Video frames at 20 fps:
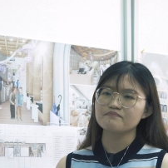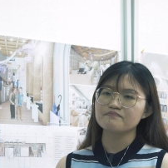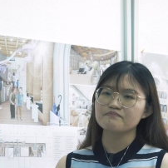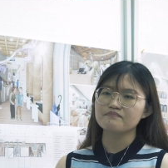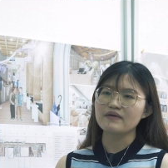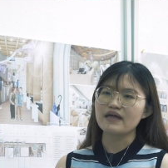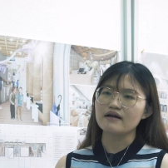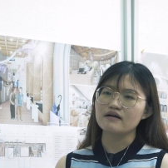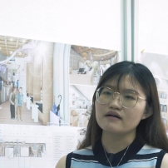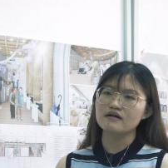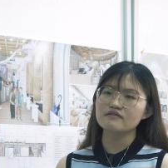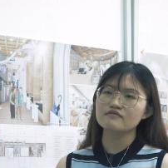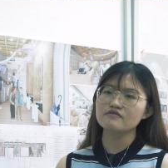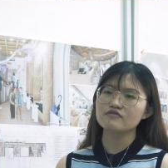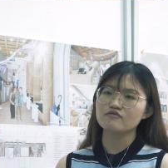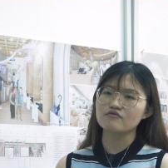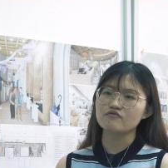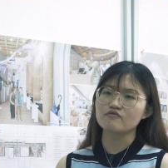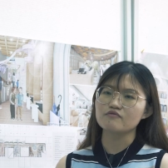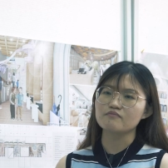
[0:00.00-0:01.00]
make
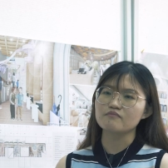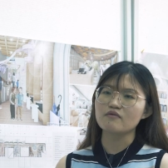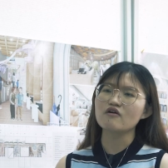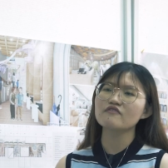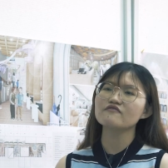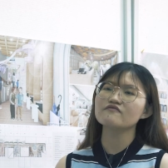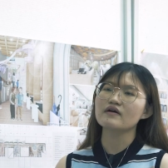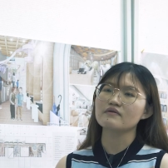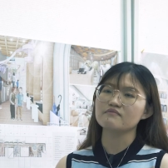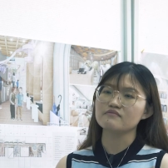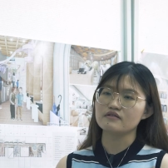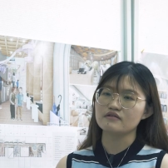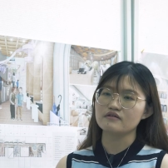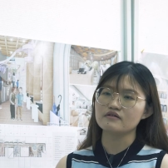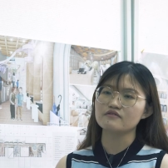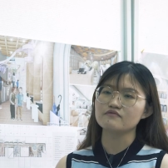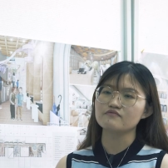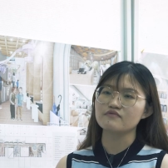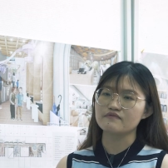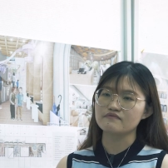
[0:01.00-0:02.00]
us to more
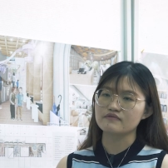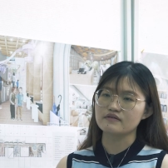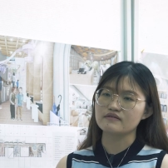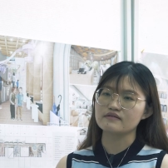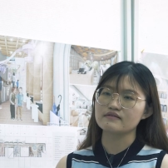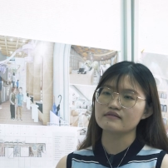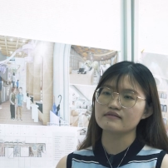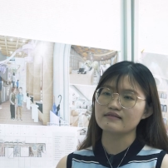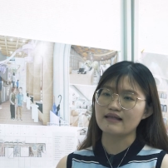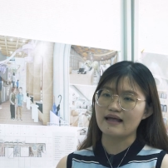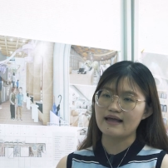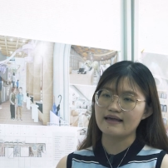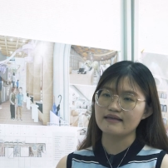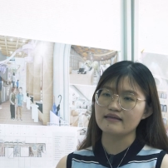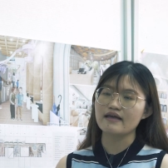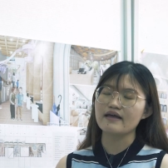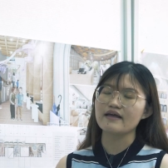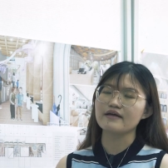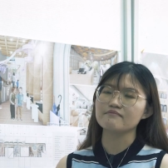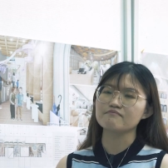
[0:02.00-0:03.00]
familiar with the
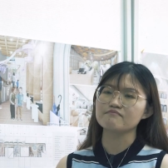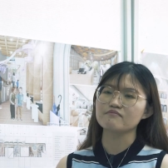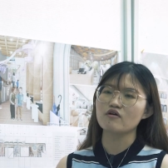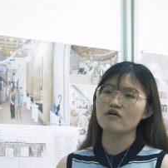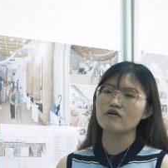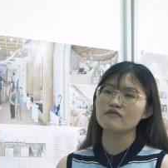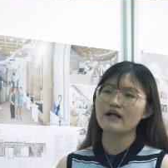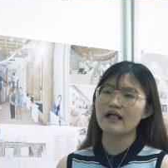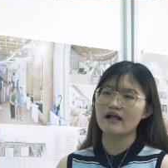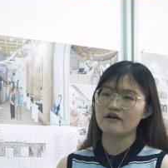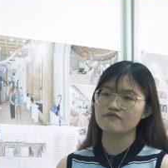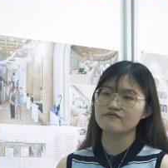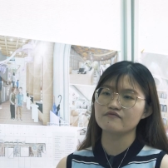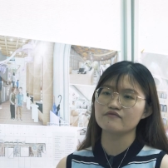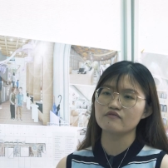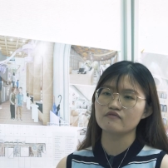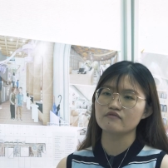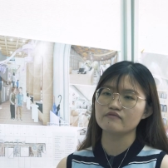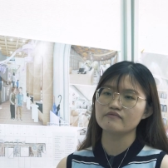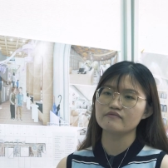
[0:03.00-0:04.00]
site and more
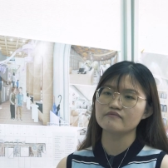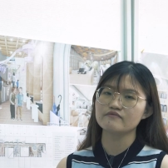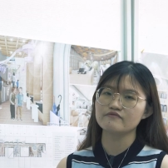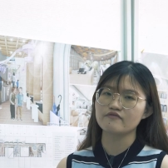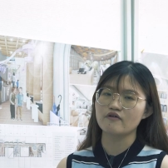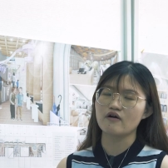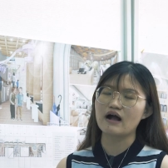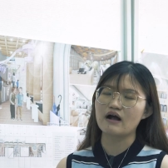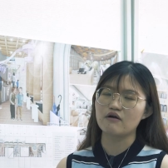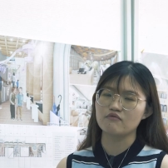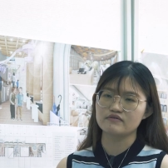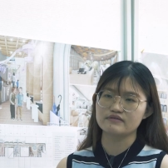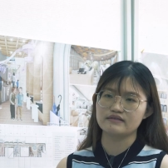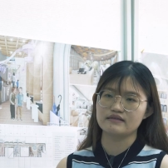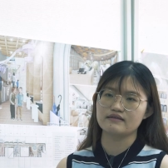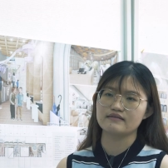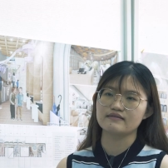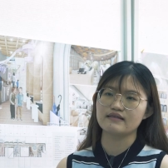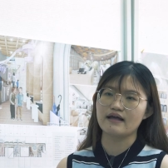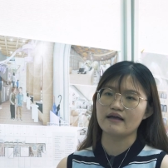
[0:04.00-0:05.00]
helpful for our
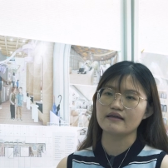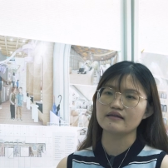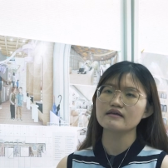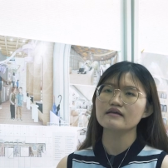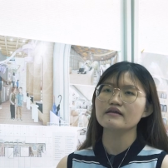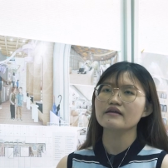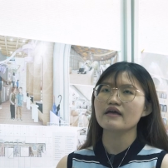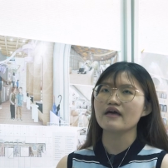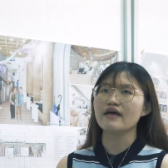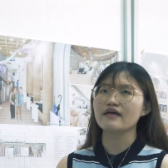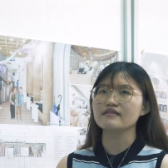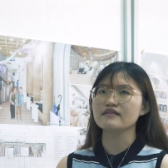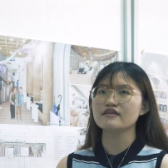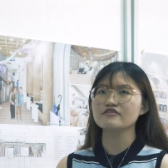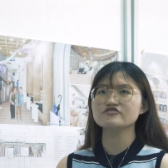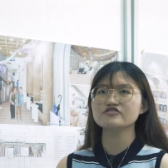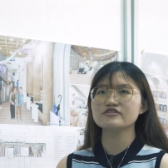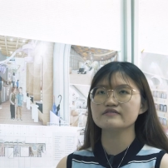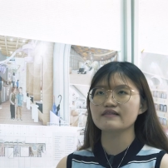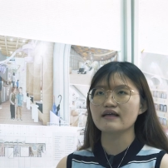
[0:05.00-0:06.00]
design. And
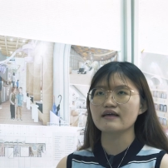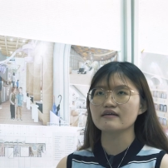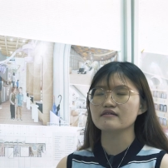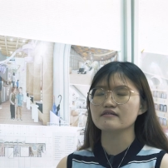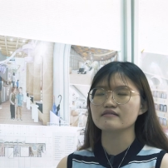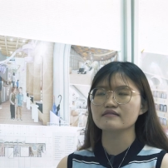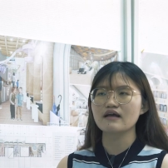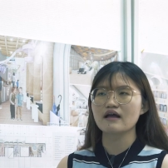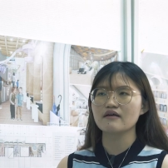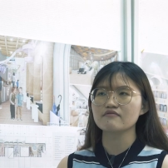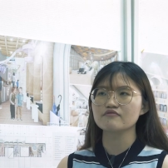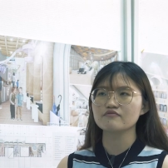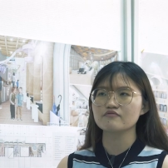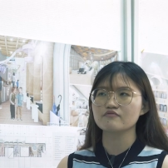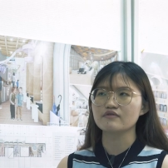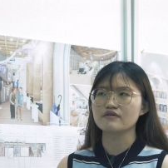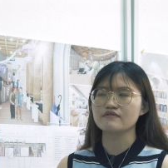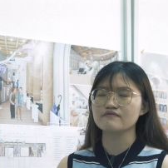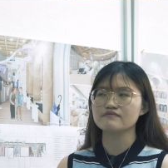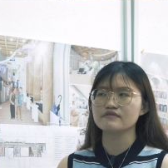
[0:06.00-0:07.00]
each site comes
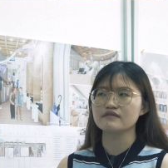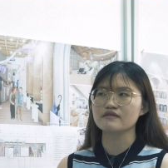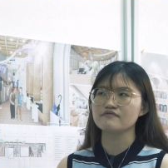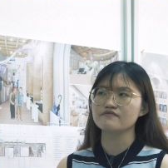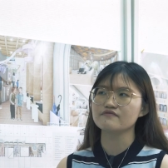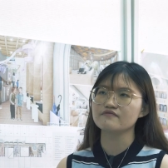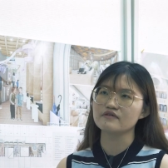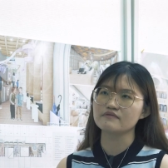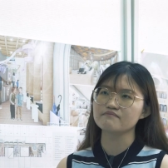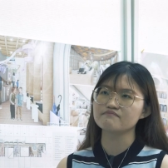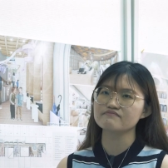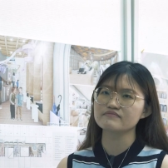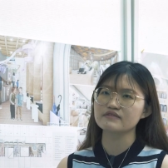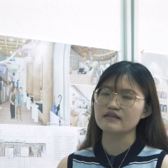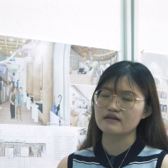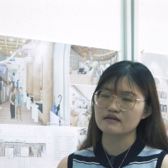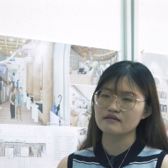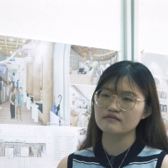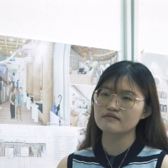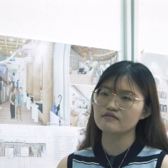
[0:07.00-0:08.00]
with different
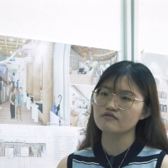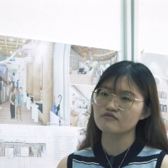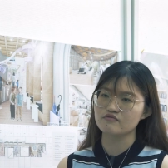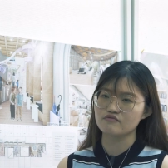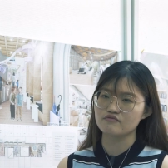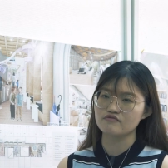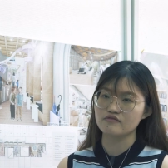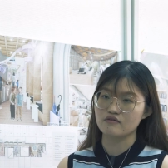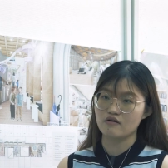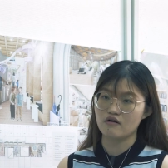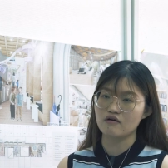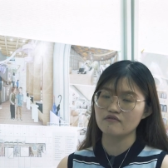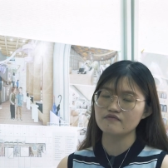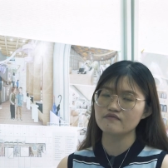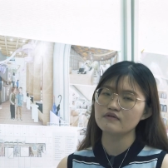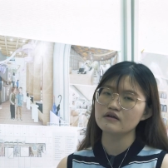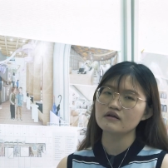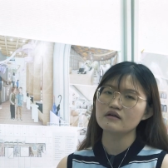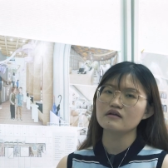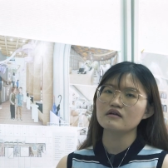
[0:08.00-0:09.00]
things to
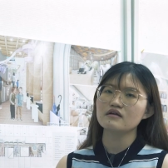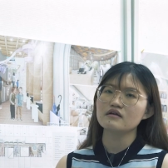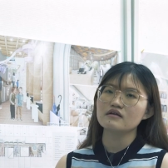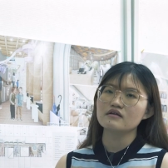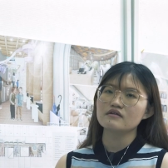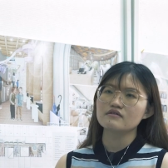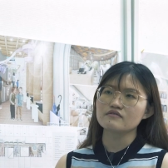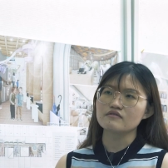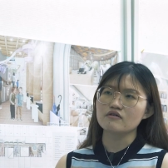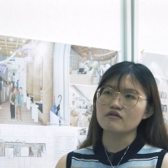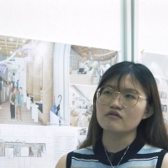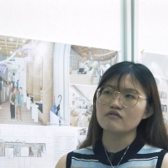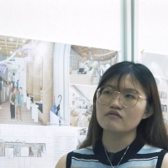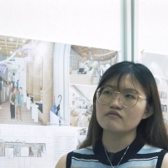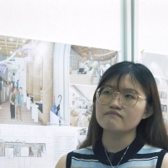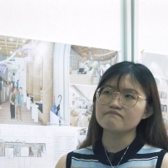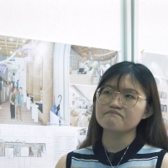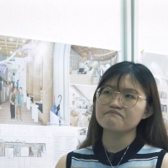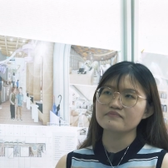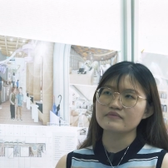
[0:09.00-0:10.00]
solve.
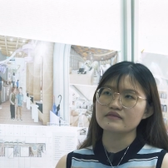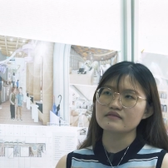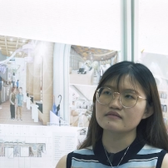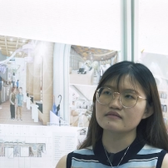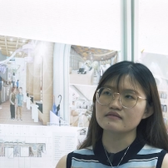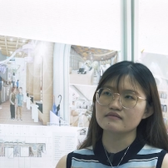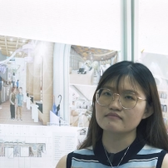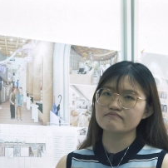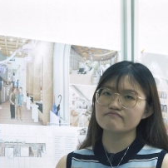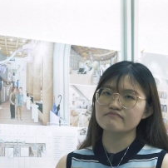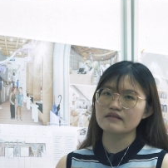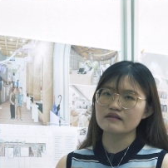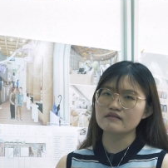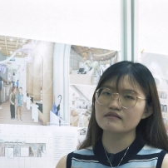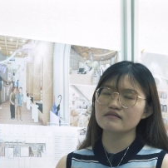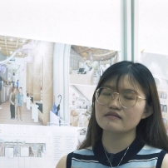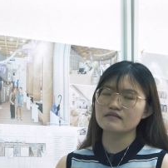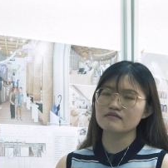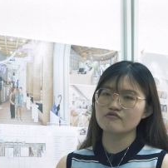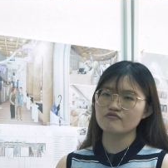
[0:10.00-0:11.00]
So
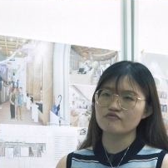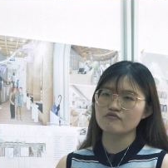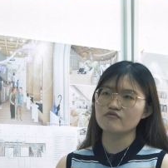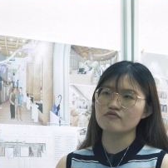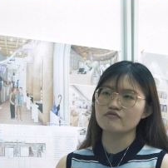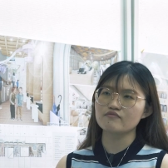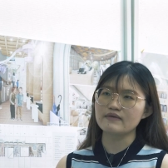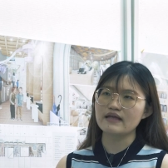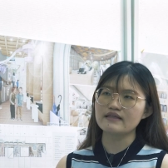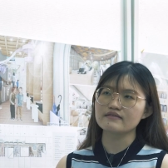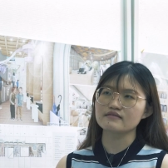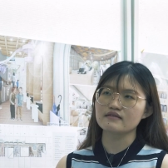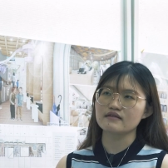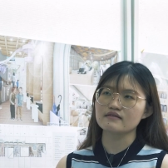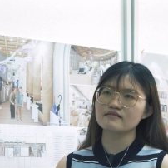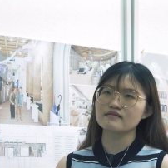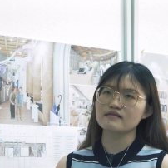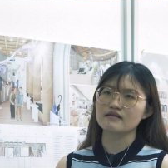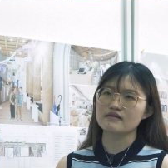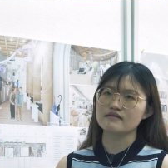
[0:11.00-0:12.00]
these two main
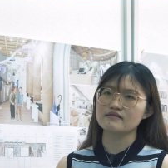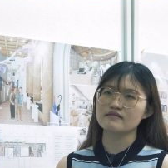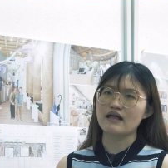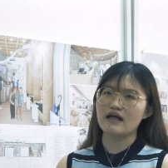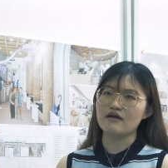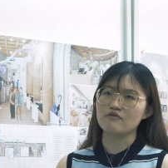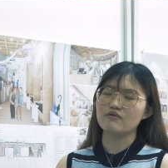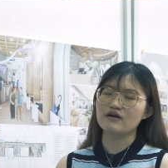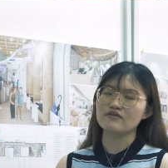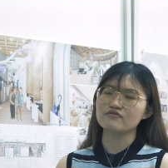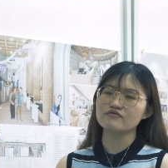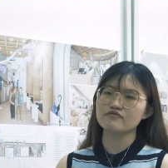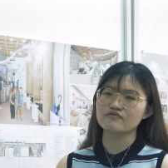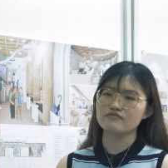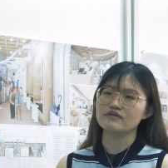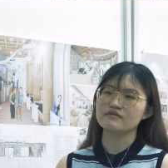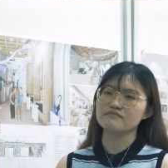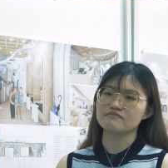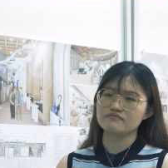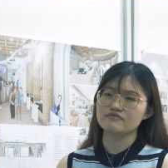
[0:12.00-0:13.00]
things is I want
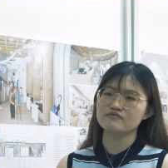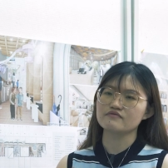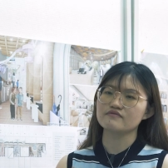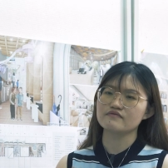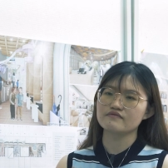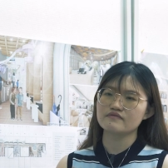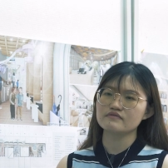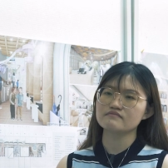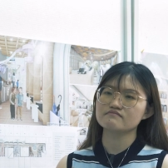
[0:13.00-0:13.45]
to improve.